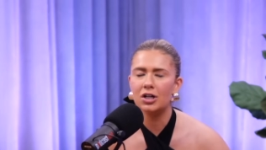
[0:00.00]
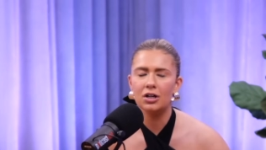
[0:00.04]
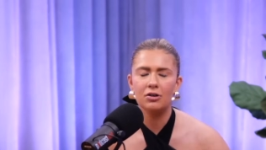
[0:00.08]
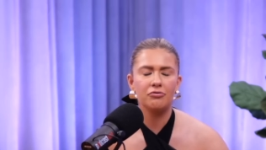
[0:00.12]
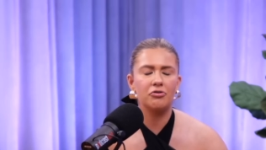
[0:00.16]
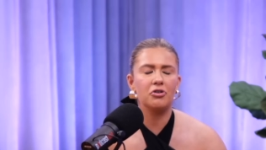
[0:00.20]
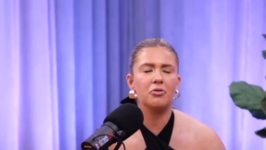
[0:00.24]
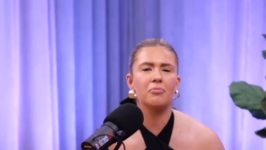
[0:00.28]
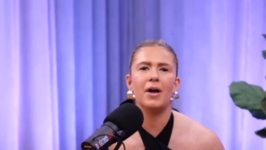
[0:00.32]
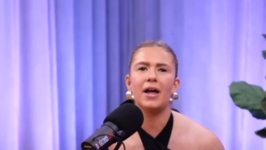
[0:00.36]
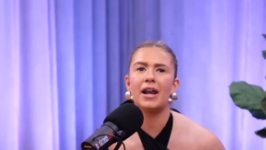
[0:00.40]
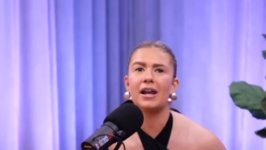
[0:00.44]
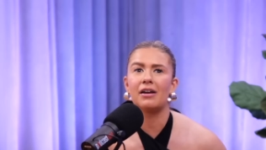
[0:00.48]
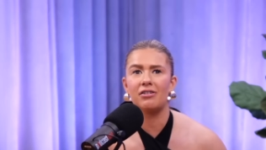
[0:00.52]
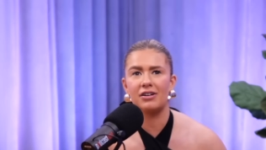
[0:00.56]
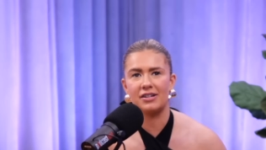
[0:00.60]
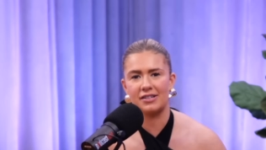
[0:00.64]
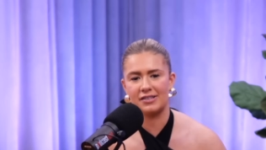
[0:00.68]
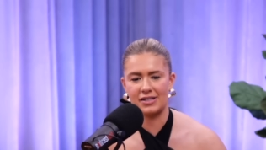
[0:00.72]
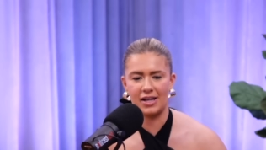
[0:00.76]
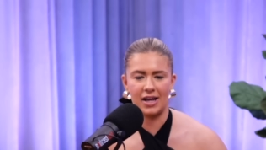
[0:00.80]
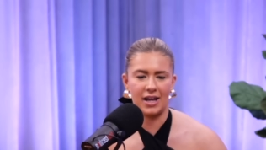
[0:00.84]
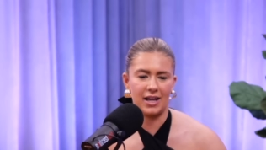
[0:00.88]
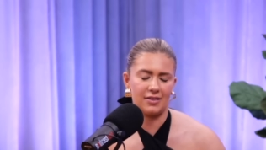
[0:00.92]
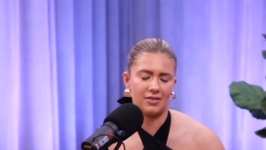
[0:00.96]
For many
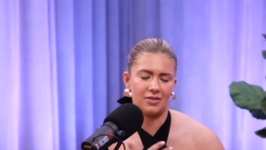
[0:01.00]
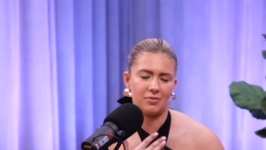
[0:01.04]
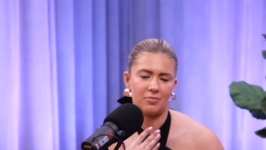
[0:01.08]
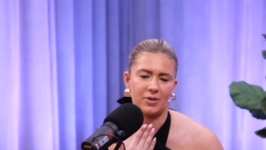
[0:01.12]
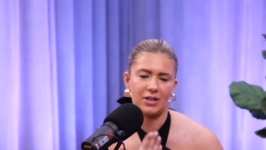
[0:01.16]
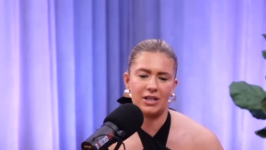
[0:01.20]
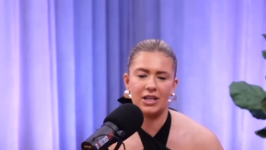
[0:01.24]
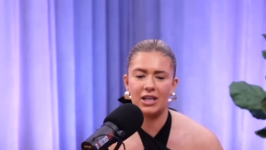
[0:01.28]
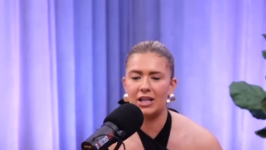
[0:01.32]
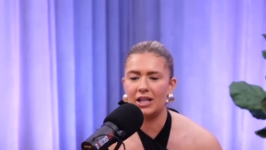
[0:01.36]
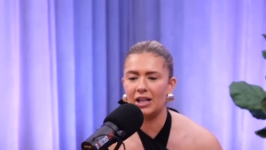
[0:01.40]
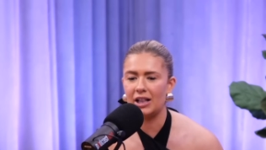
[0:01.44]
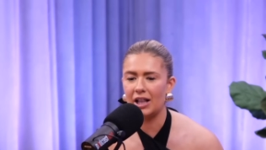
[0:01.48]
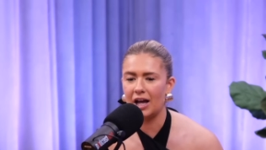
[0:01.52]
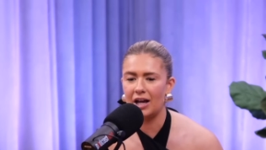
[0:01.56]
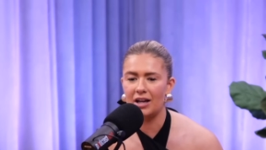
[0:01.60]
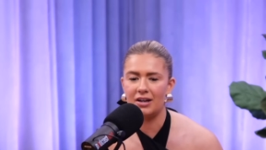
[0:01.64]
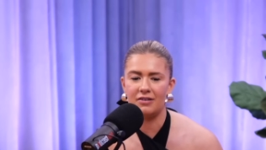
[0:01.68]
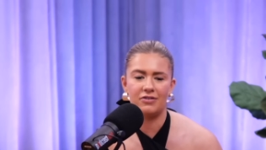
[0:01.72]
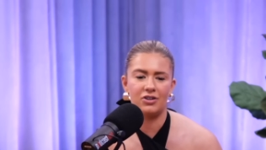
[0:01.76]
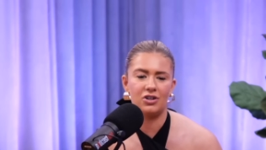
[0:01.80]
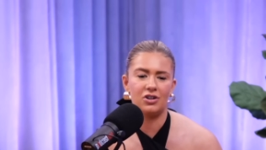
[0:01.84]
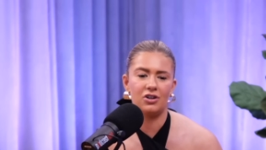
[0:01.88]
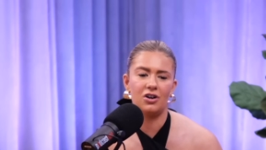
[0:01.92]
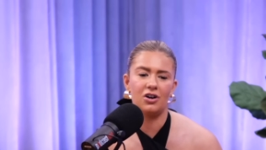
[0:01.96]
reasons. I hate the bikini line
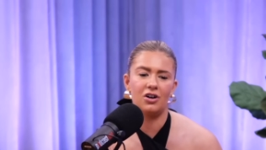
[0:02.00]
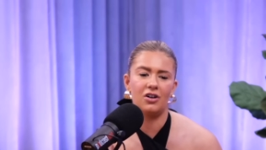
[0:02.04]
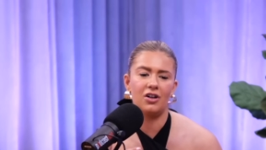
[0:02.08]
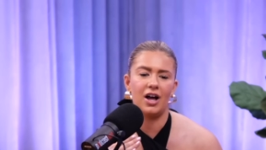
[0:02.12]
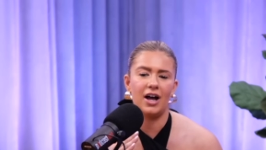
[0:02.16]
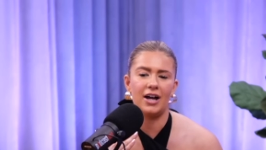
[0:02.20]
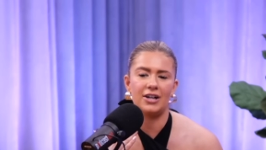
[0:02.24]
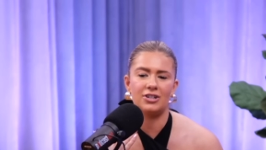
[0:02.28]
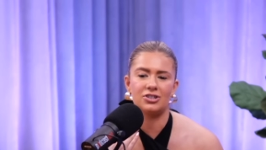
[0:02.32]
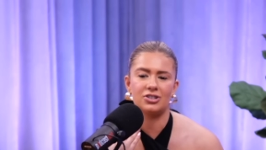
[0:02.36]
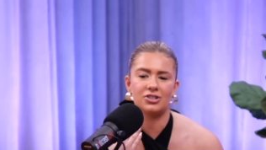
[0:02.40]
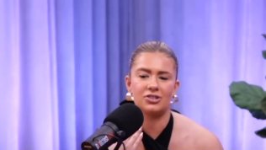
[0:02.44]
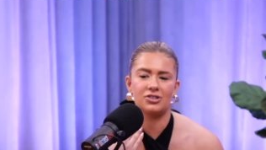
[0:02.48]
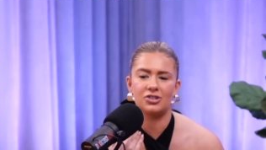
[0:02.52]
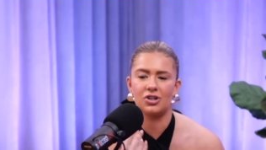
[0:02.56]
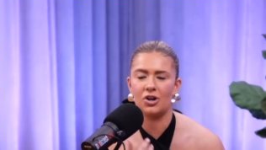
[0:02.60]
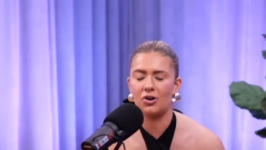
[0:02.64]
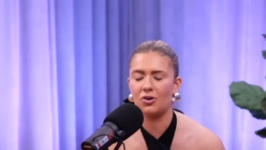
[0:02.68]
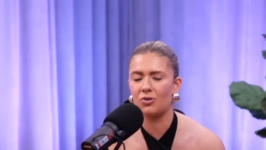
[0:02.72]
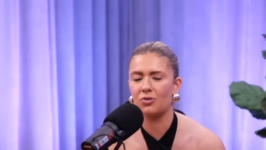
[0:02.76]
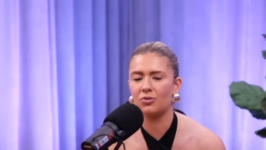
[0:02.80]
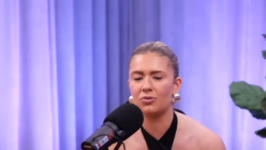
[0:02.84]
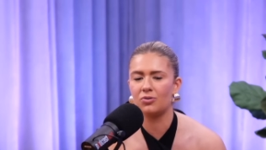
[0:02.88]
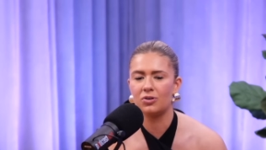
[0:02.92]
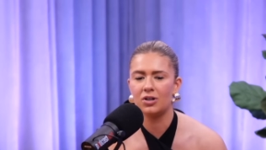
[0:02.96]
of it all. I just
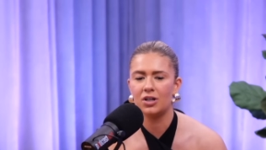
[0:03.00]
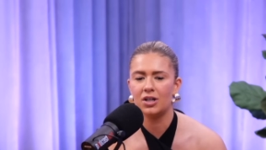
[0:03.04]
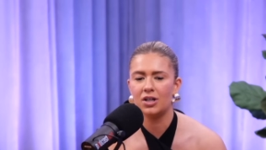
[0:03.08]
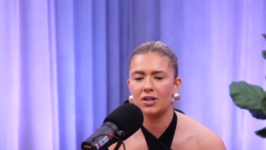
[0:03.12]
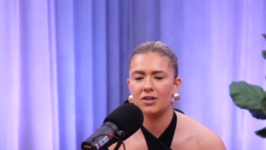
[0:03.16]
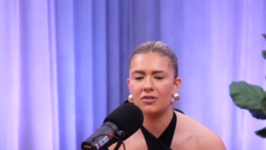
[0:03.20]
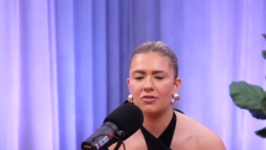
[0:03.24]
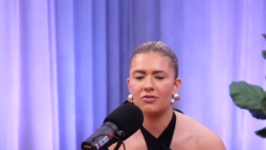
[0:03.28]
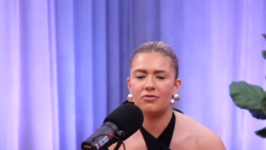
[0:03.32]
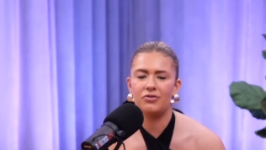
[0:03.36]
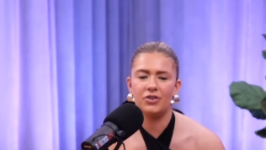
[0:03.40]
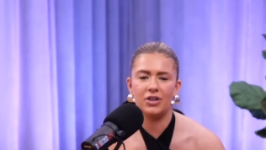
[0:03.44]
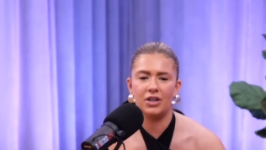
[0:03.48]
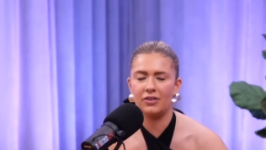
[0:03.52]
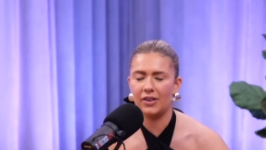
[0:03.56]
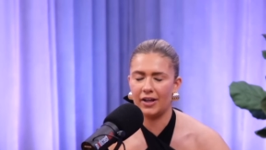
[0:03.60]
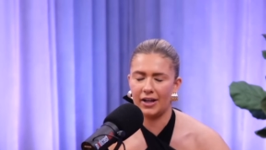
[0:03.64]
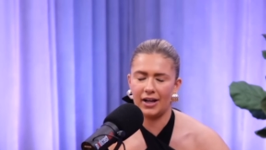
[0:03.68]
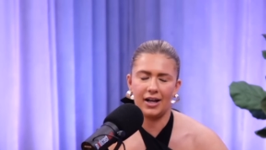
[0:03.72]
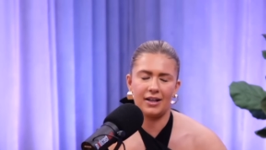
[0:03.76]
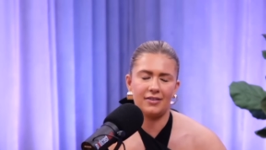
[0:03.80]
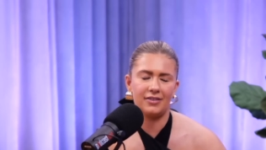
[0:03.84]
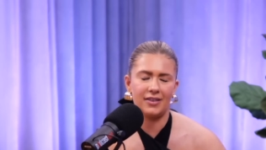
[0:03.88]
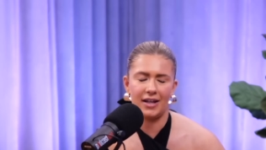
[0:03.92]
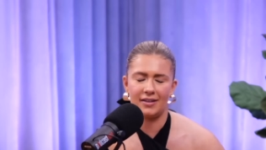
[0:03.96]
don't feel,
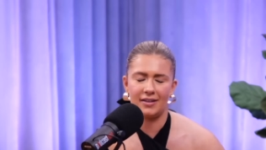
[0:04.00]
like, that's